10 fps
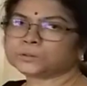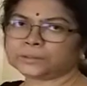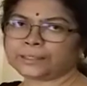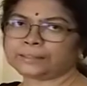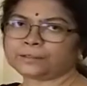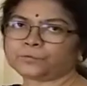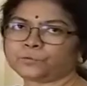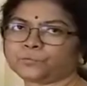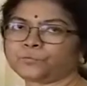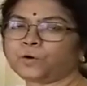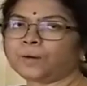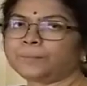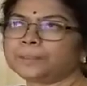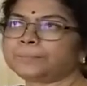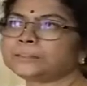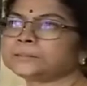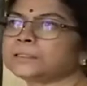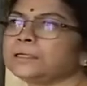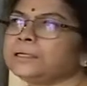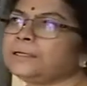interview. Formal means
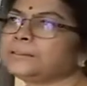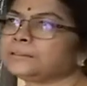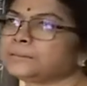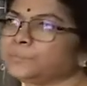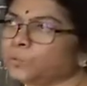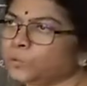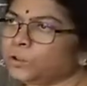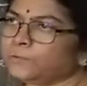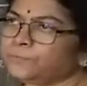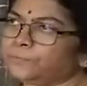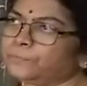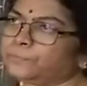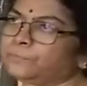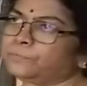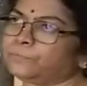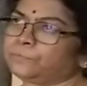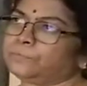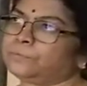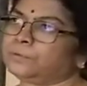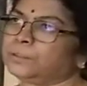it is more of,
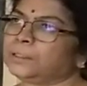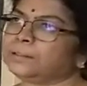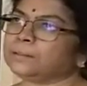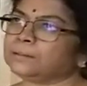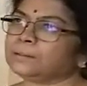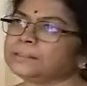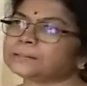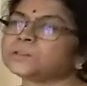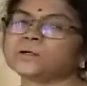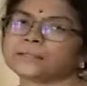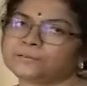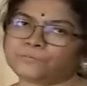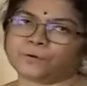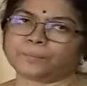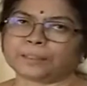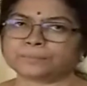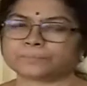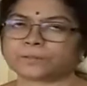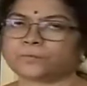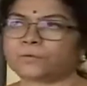it is not informal.
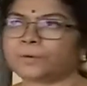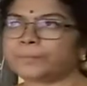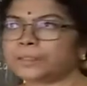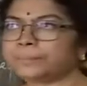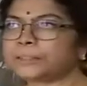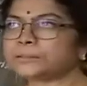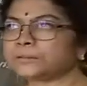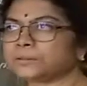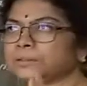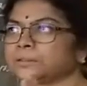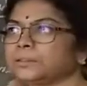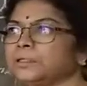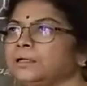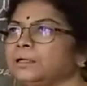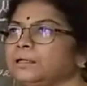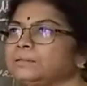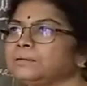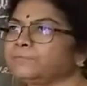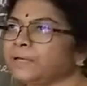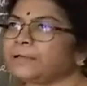Formal means
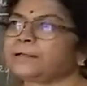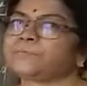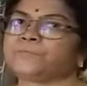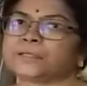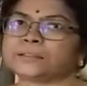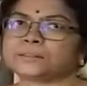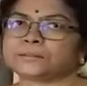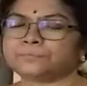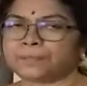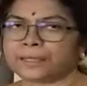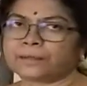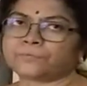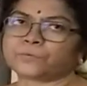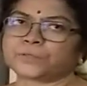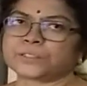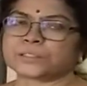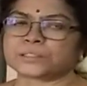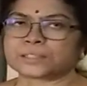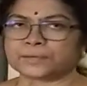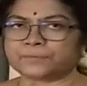the way of dress, way of
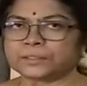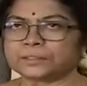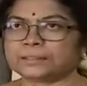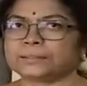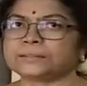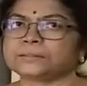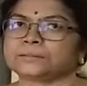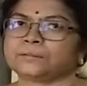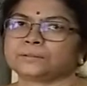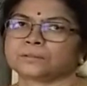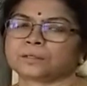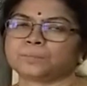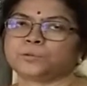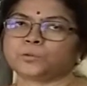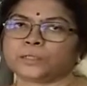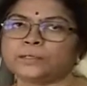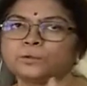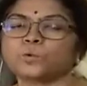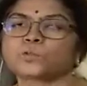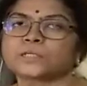questions, everything is come to a
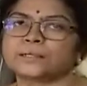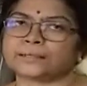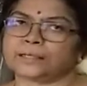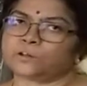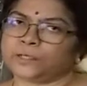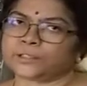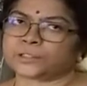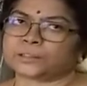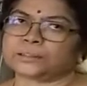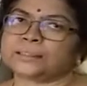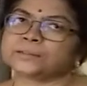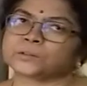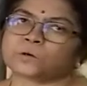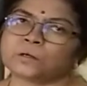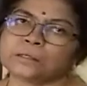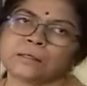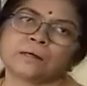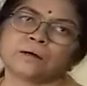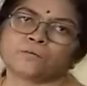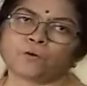rules and regulation. That is called
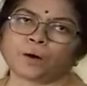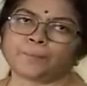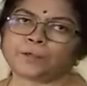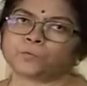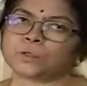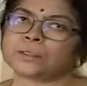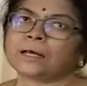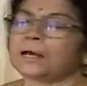formal one.